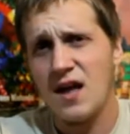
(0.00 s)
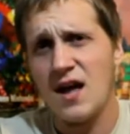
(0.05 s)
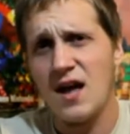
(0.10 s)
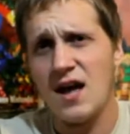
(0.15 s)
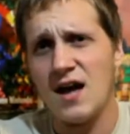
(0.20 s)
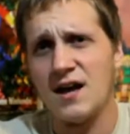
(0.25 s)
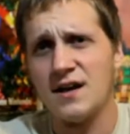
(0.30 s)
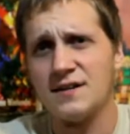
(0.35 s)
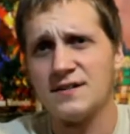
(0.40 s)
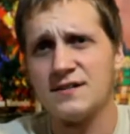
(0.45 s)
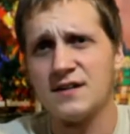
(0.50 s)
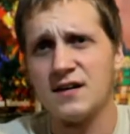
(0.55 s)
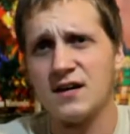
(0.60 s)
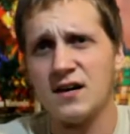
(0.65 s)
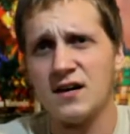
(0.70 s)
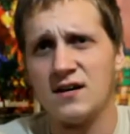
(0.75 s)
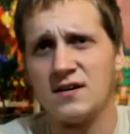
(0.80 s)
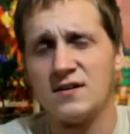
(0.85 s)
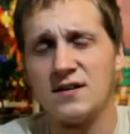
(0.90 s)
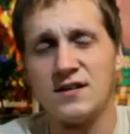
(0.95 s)
And
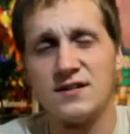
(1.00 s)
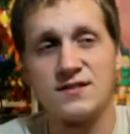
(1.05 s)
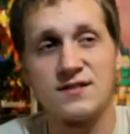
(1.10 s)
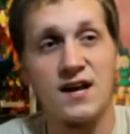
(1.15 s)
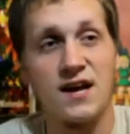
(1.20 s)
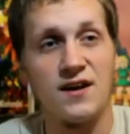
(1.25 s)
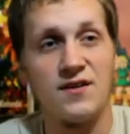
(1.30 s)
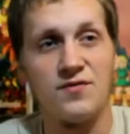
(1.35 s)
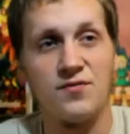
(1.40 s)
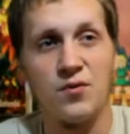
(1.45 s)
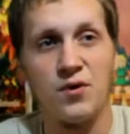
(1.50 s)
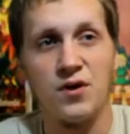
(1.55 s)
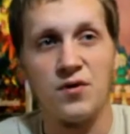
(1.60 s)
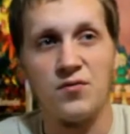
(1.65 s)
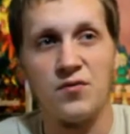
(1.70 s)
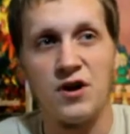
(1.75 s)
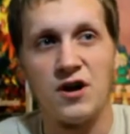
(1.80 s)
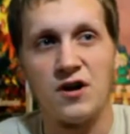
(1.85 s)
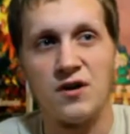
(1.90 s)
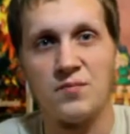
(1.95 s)
it's kind of where
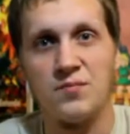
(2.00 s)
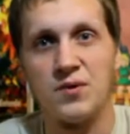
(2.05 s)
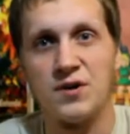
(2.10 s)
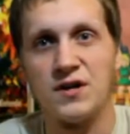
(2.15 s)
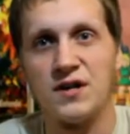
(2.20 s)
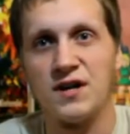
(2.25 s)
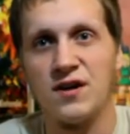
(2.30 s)
Rare put